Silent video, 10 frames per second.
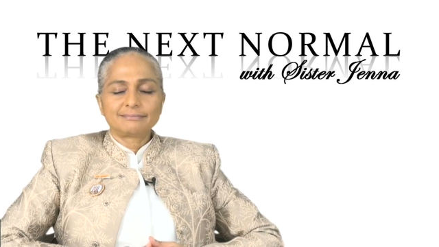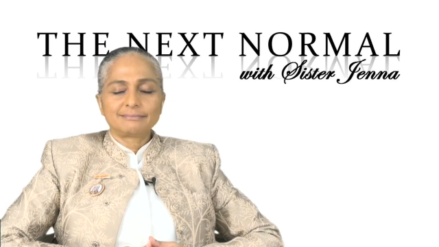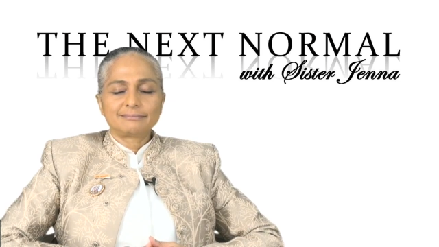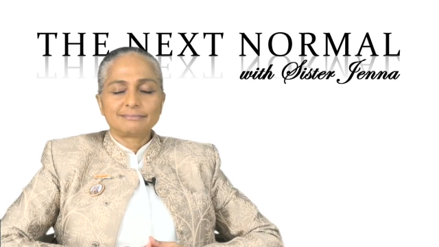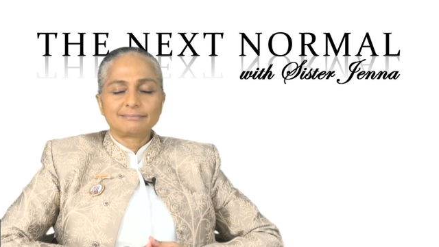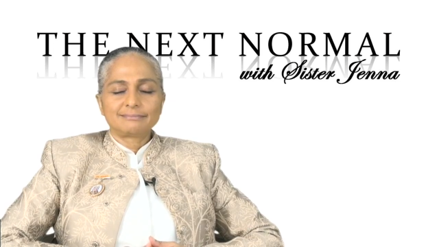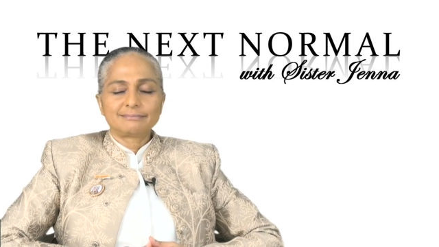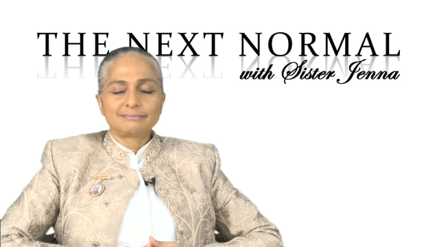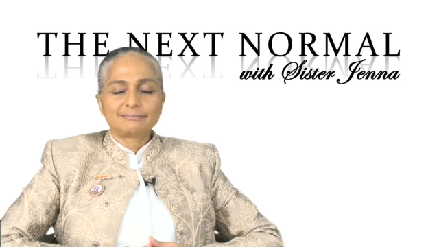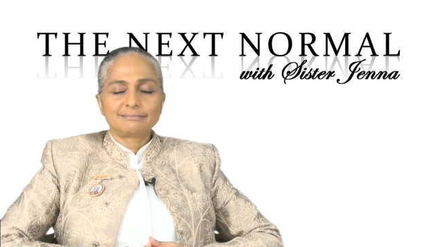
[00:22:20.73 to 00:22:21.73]

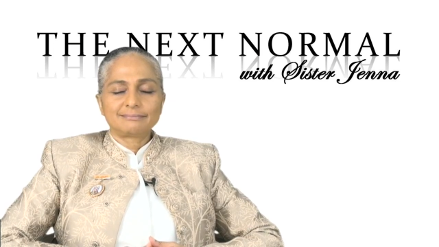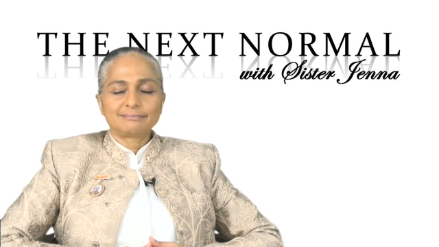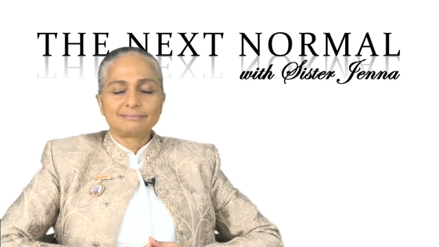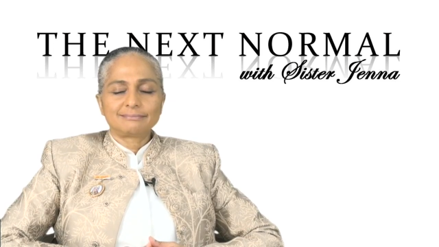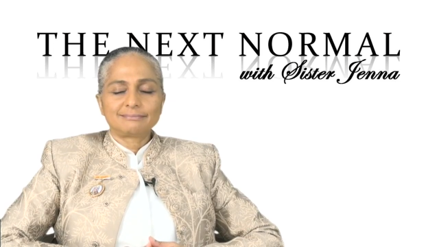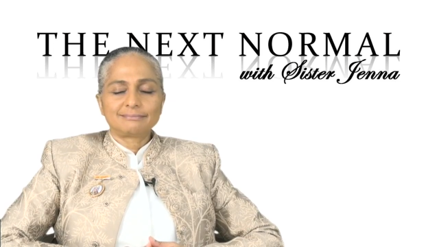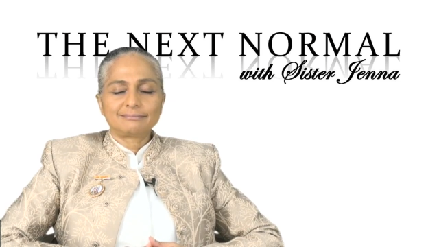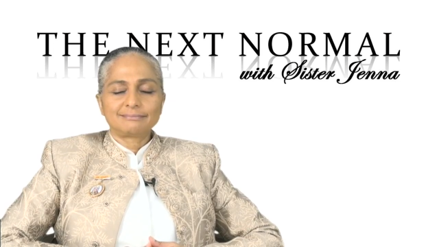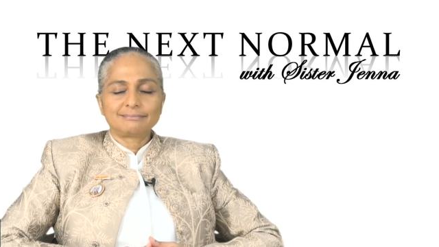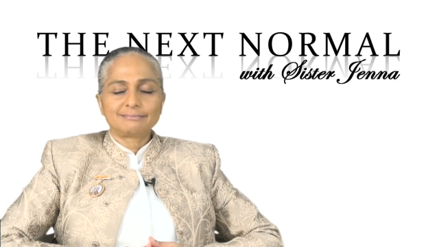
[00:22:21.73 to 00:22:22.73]

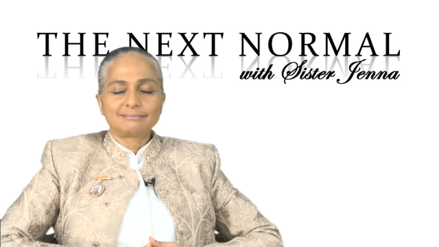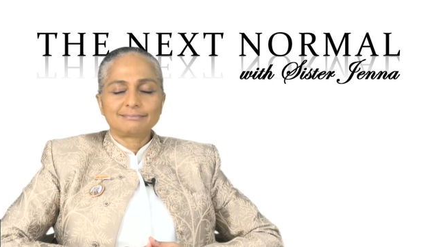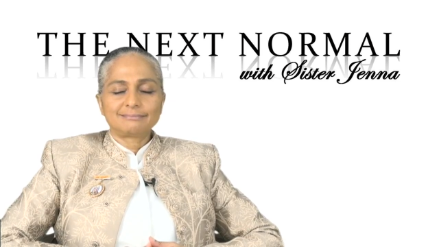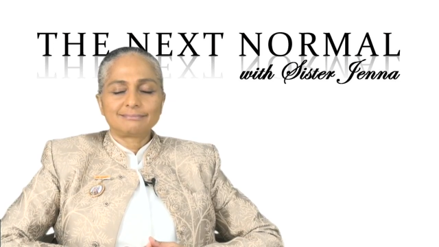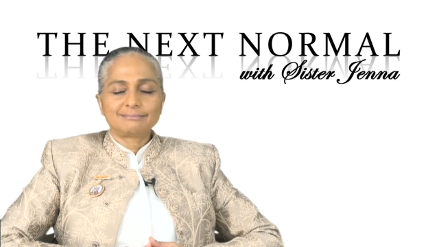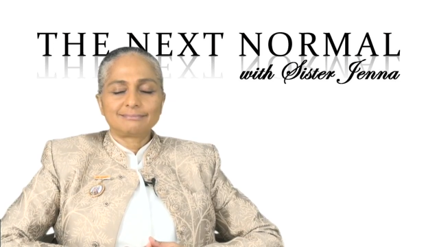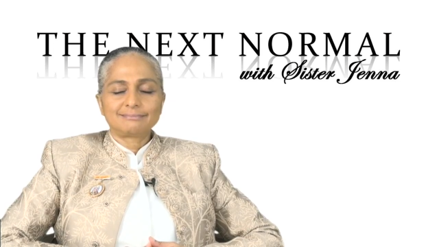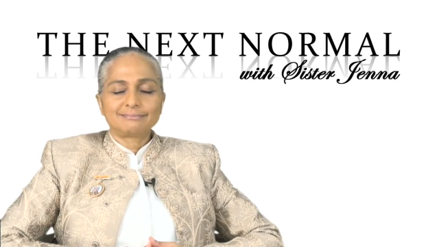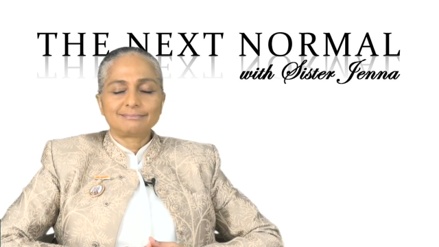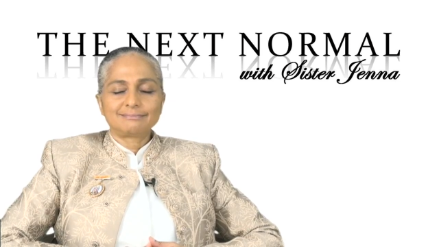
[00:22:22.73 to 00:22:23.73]

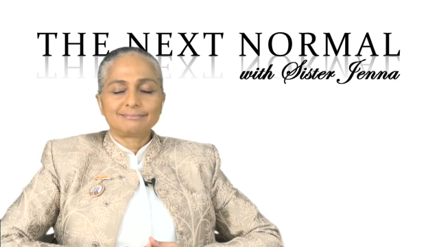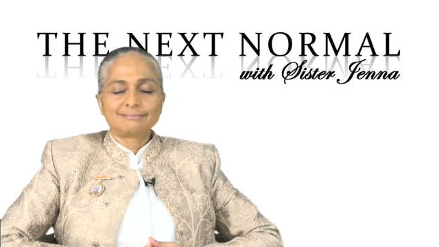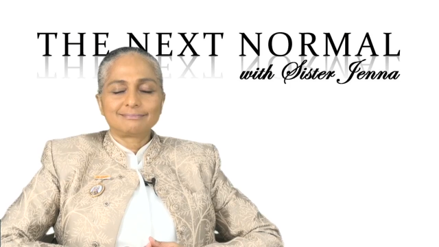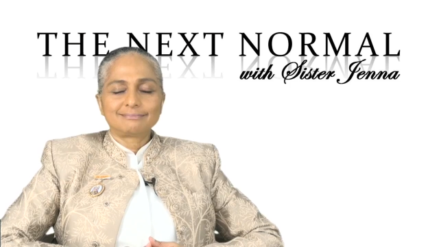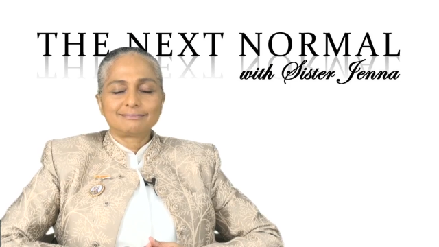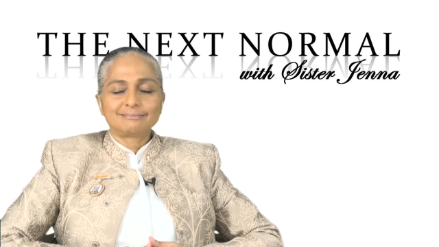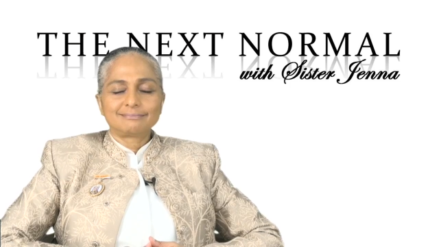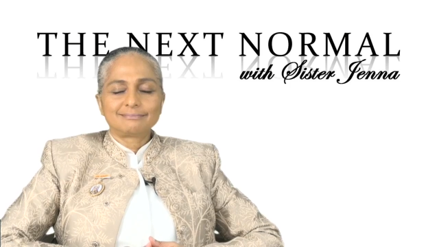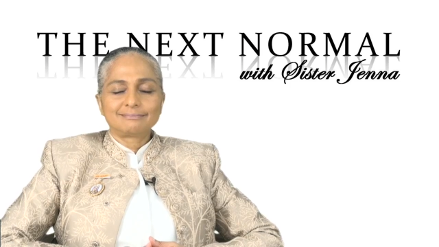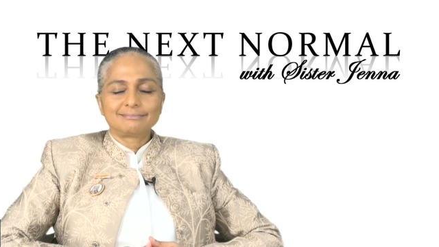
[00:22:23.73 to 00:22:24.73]

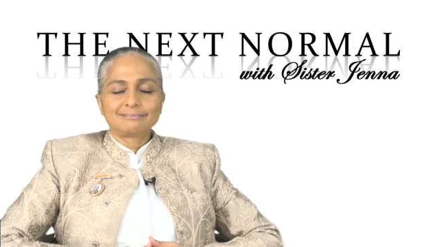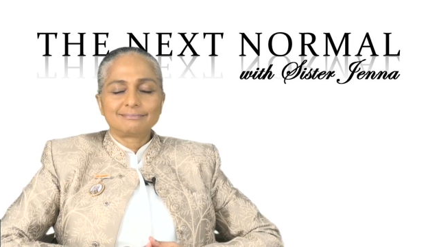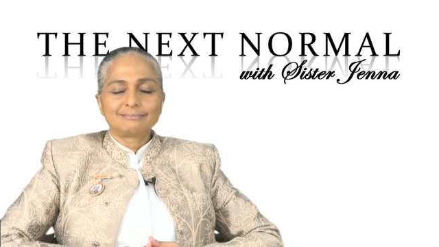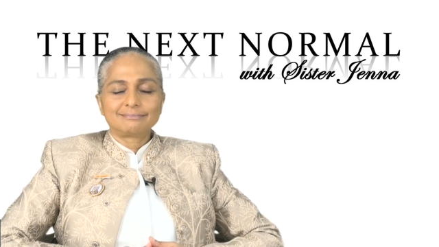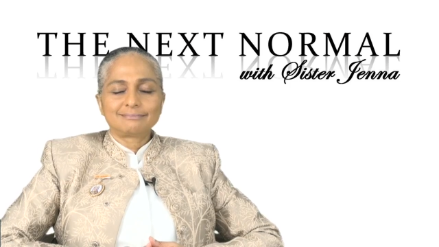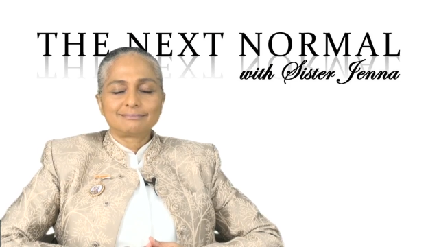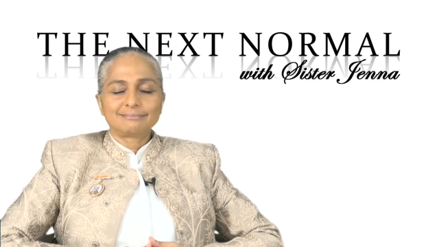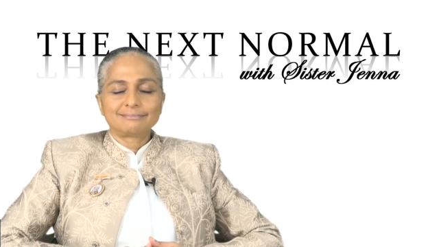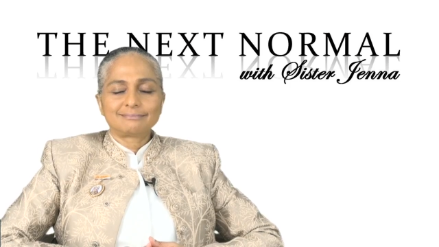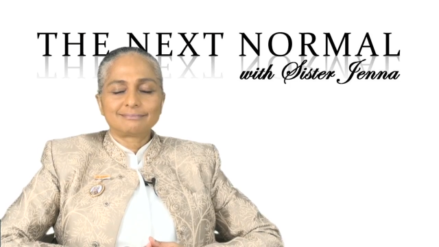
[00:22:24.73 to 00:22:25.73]

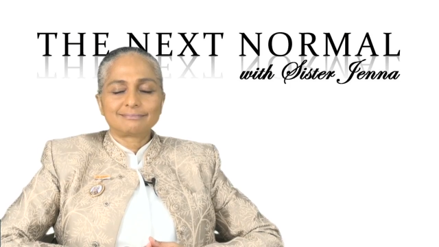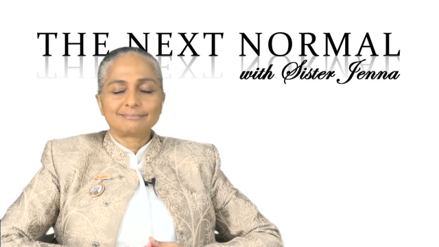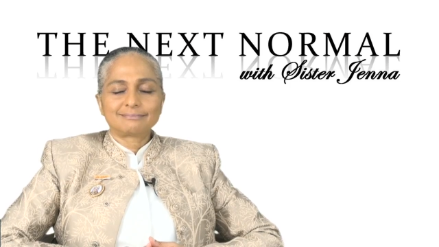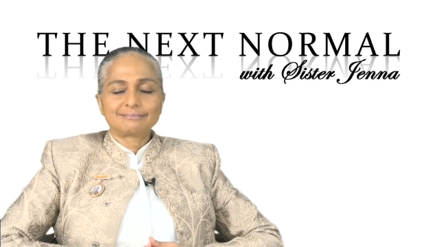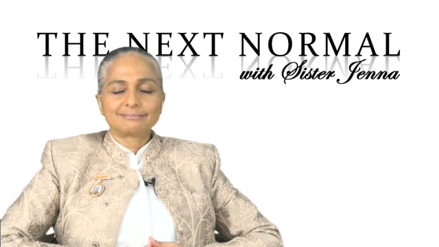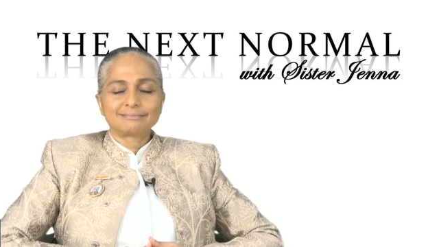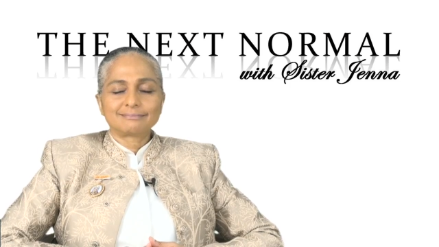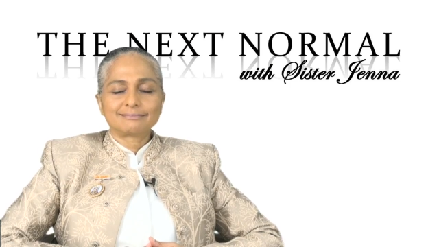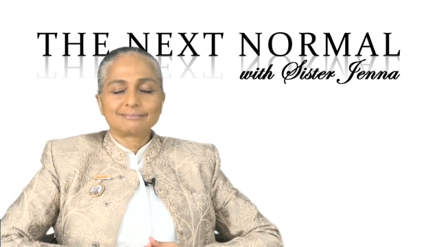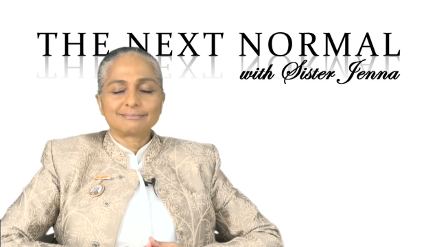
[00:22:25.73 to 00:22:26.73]

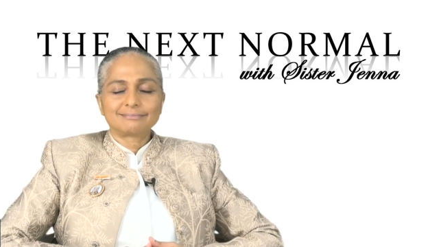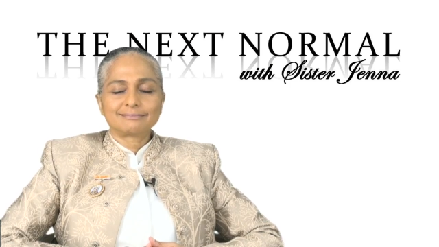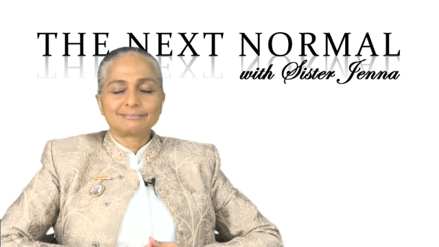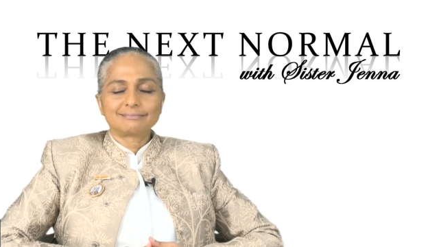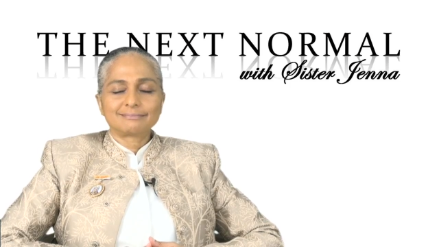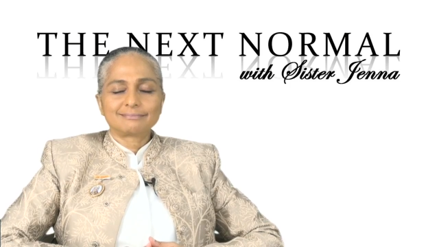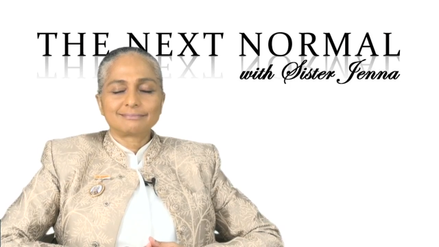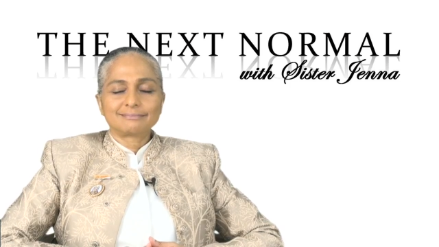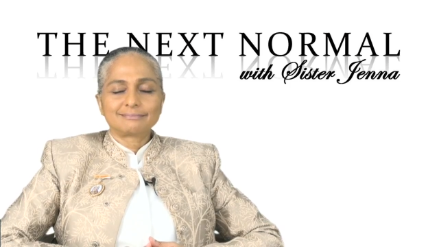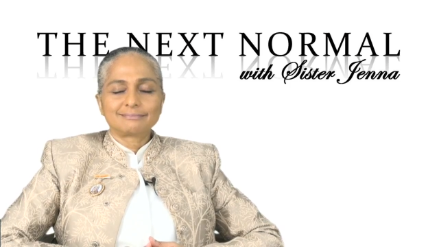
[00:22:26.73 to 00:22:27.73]

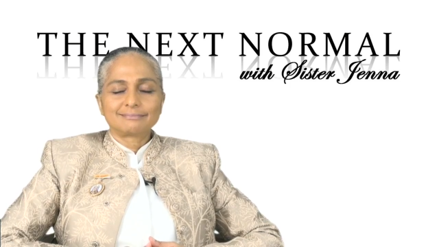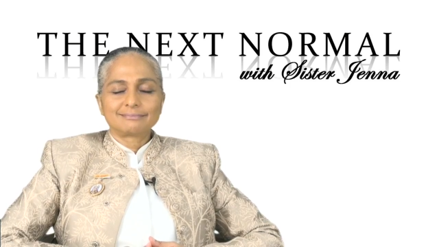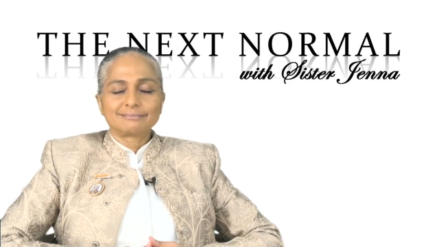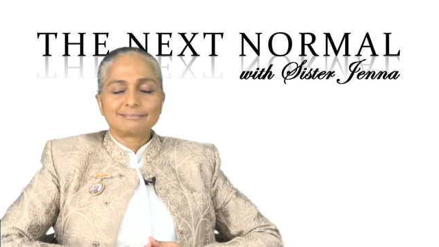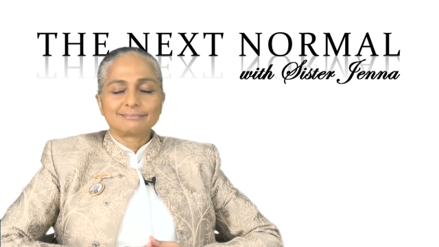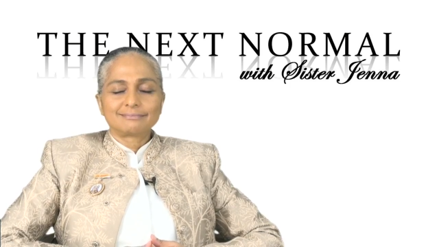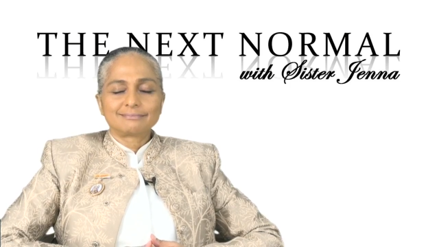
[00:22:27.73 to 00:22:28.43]
(no one is talking)